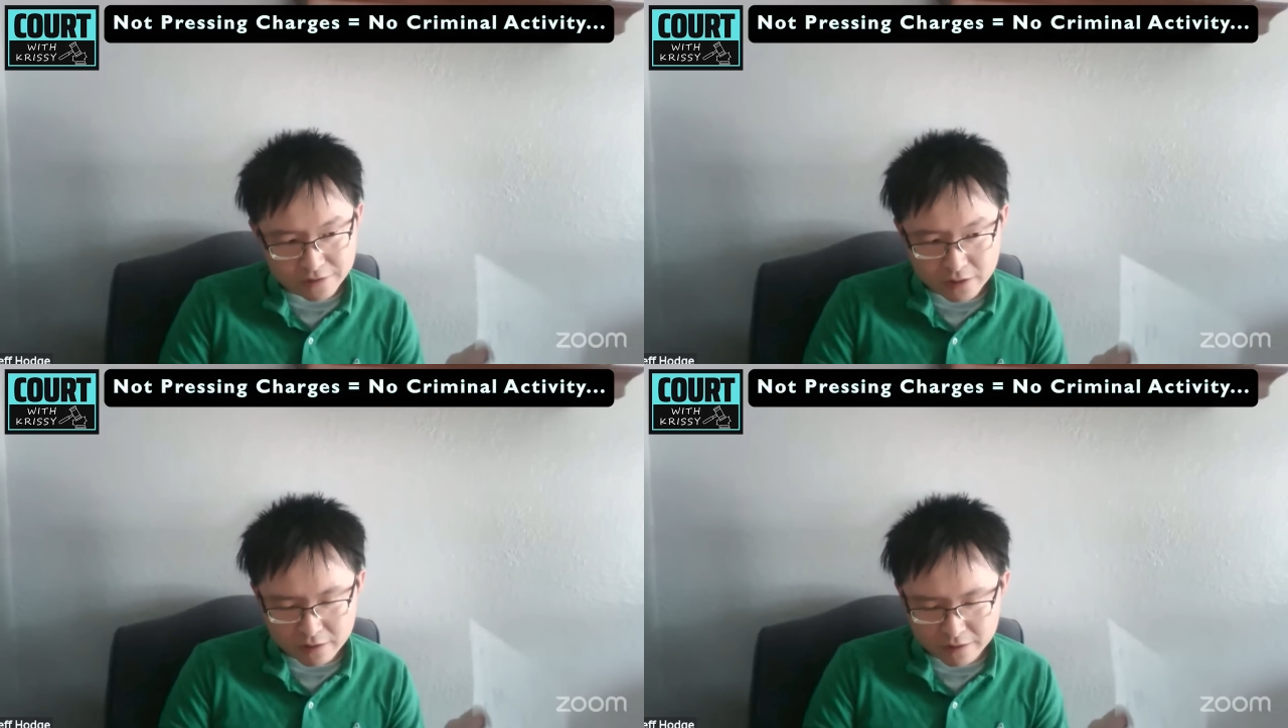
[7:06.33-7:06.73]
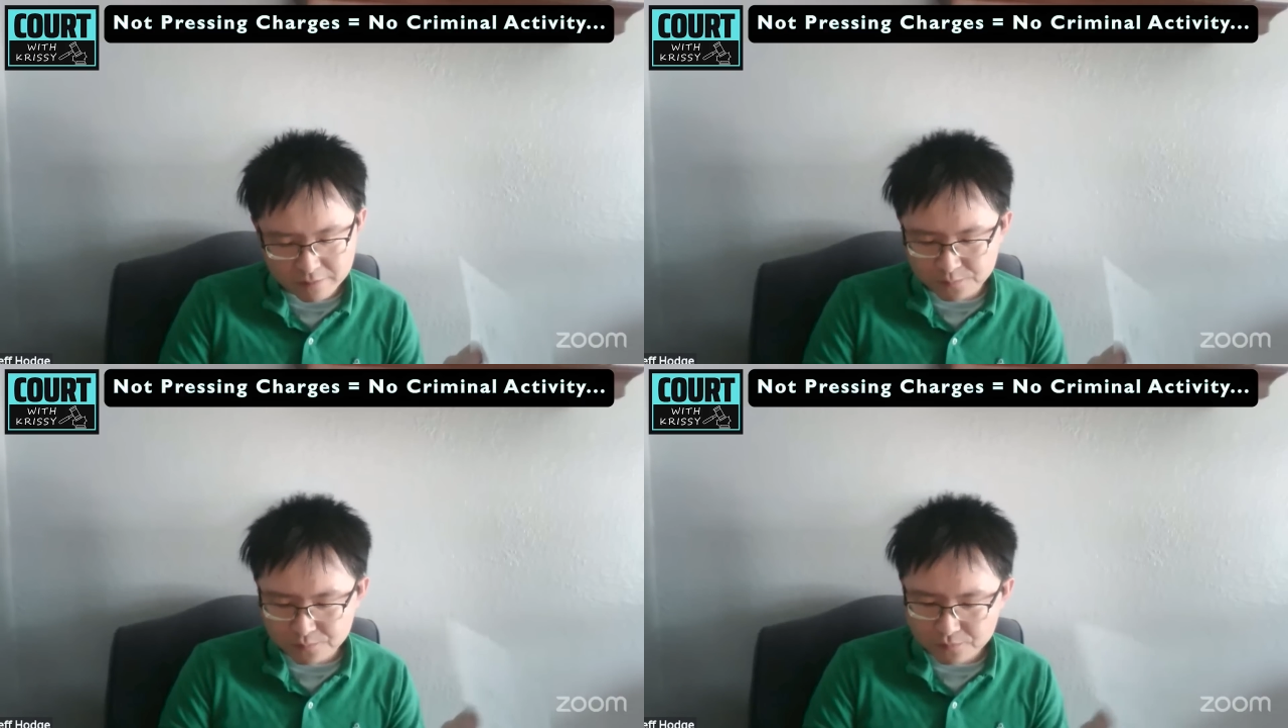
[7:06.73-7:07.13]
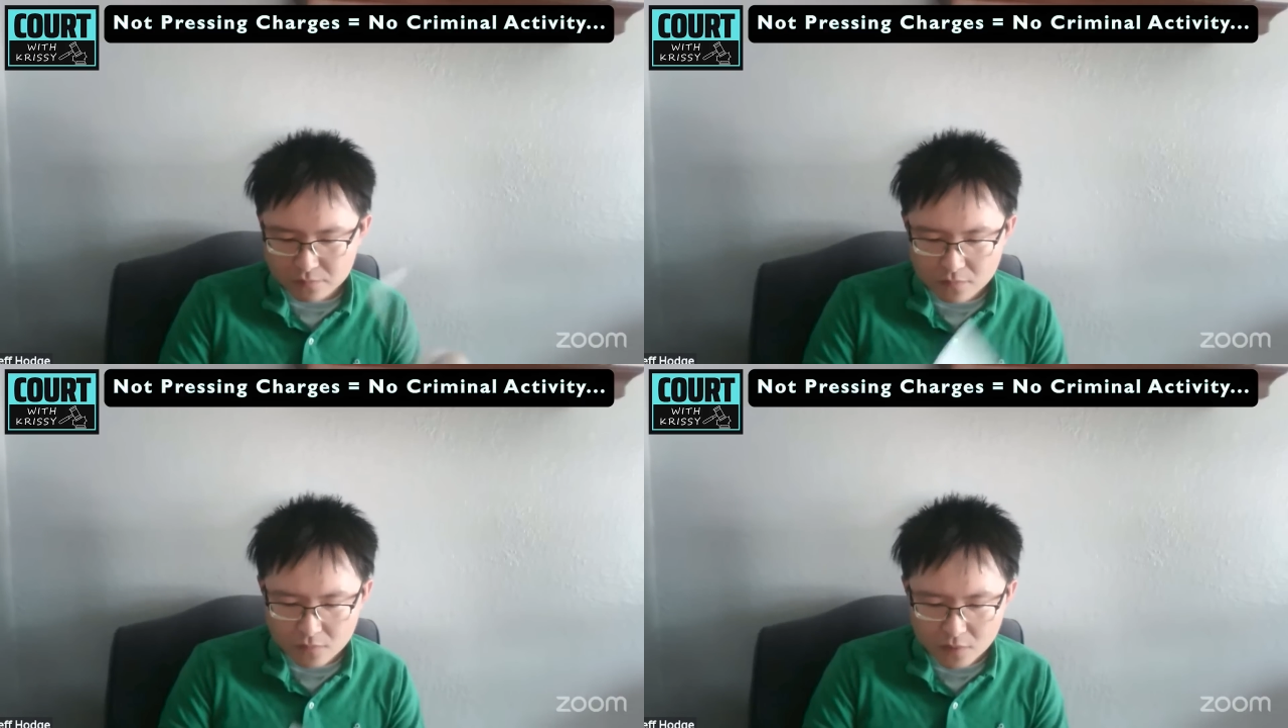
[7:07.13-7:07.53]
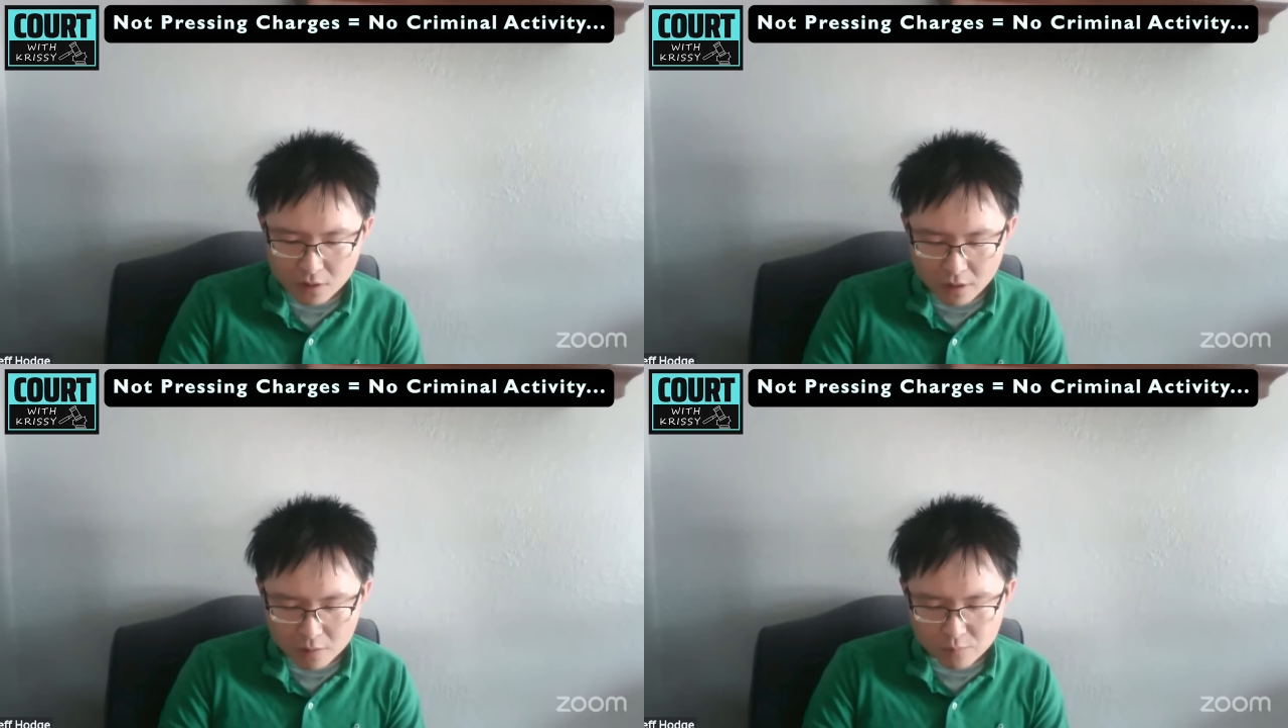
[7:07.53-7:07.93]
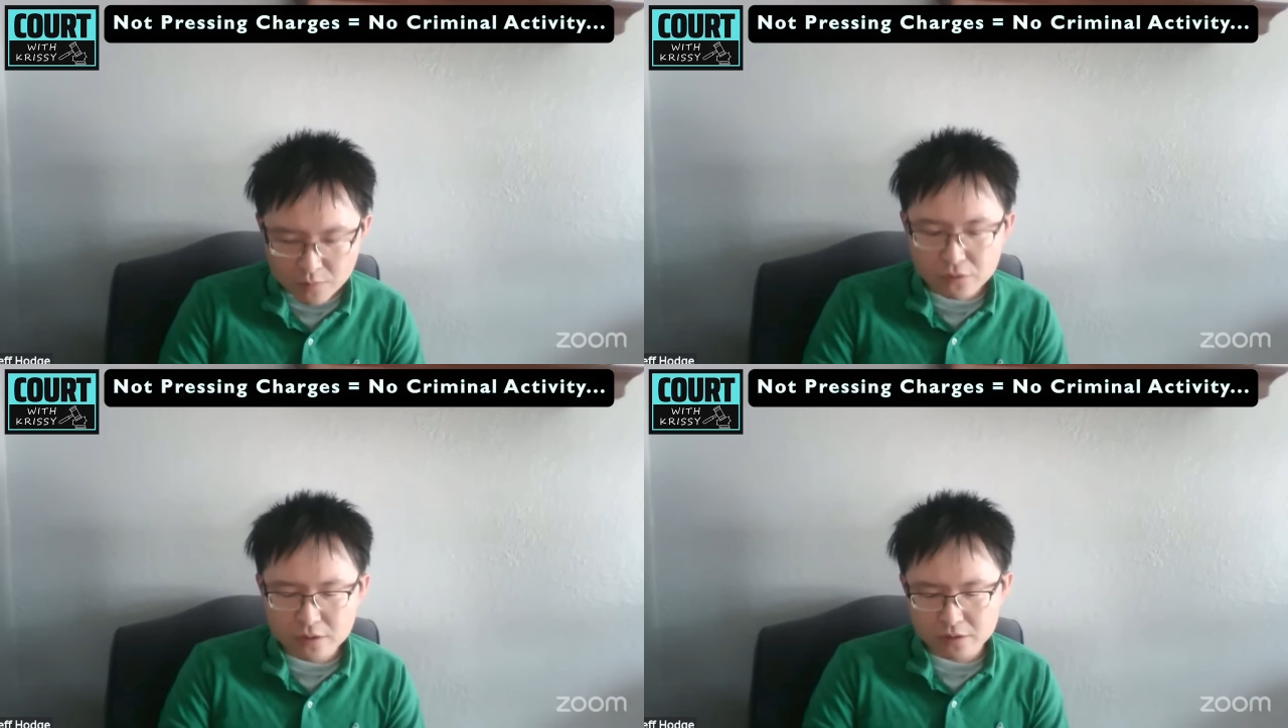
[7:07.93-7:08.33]
the
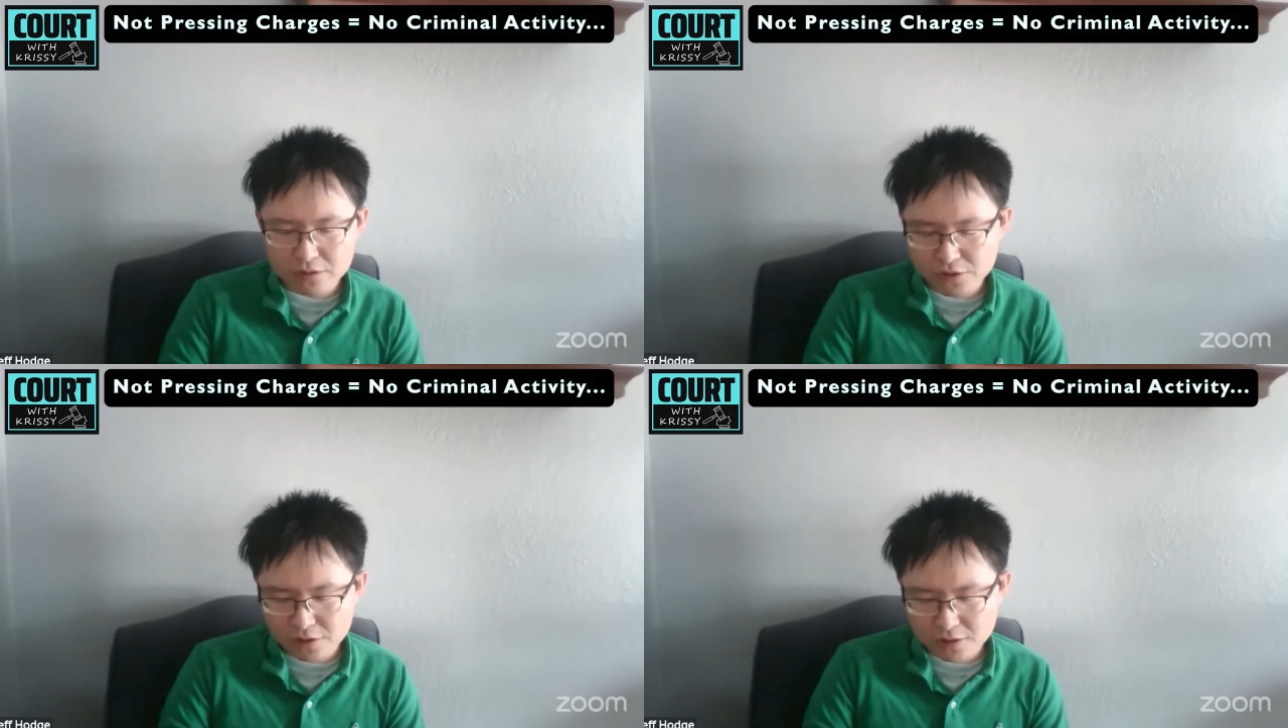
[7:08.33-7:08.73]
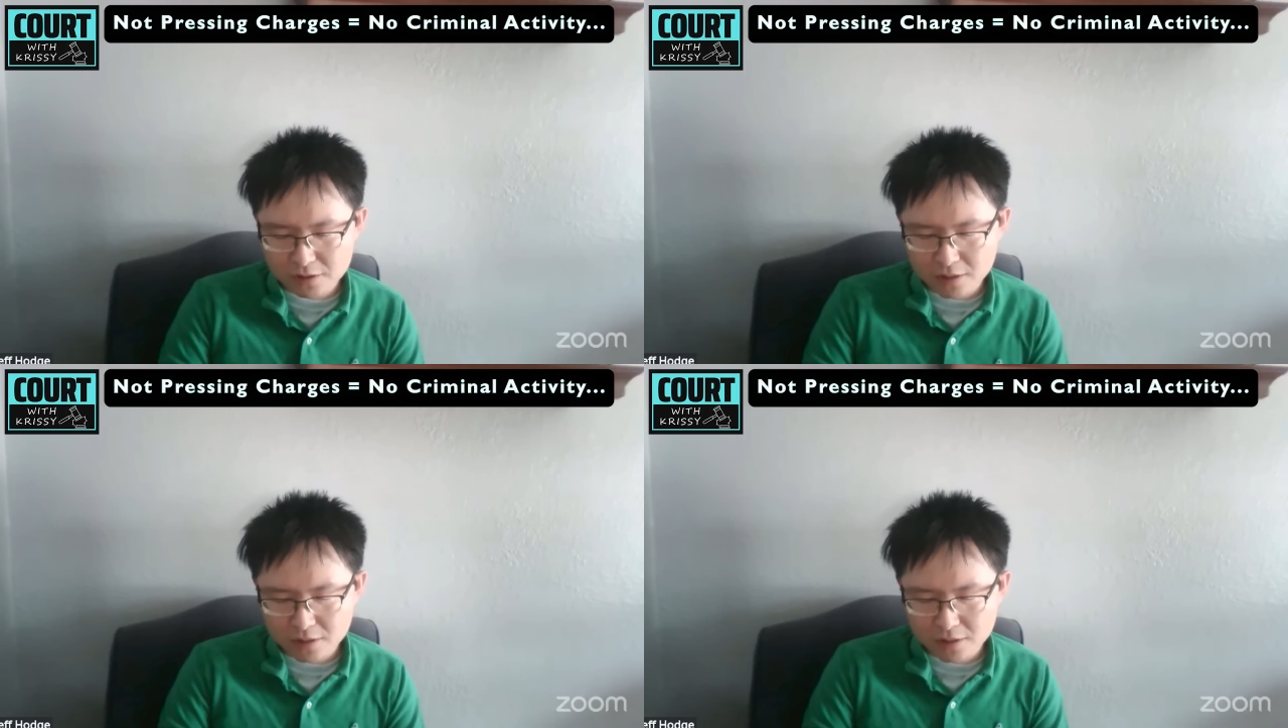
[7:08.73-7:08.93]
bogus,